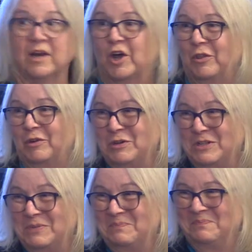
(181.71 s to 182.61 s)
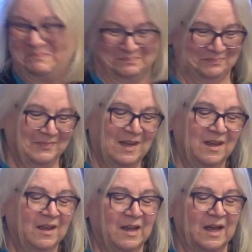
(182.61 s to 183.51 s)
and others,
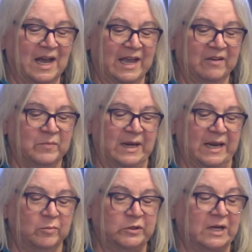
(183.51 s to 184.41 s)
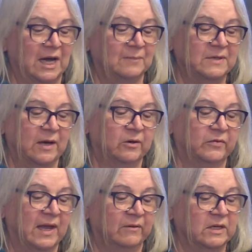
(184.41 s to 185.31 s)
I have been able to opt out
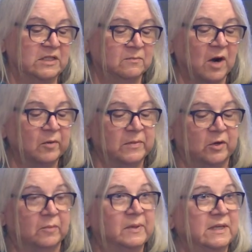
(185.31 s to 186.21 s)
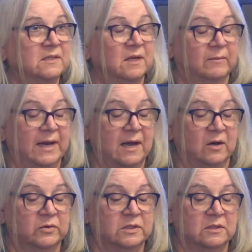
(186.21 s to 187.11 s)
of having a smart meter placed on my
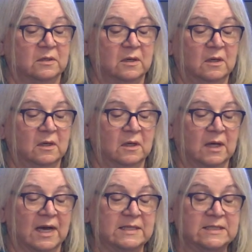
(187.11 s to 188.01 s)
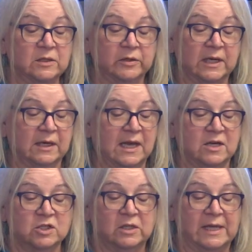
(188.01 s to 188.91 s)
house. I still get
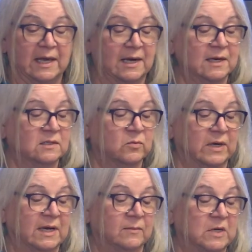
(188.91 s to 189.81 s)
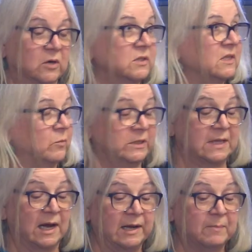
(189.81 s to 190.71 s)
occasional headaches when I am near
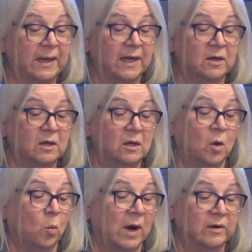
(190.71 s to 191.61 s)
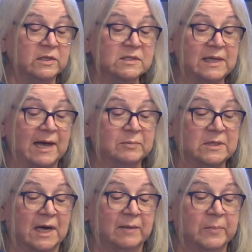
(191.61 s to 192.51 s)
someone's iPad, wireless
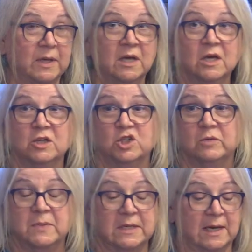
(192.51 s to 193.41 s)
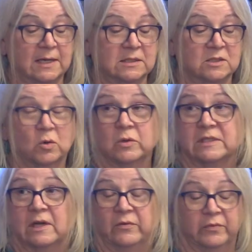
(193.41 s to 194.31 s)
laptop, GPS, or
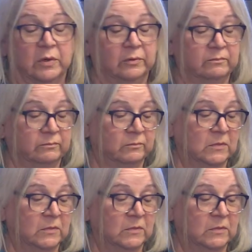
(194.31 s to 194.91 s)
cell phone.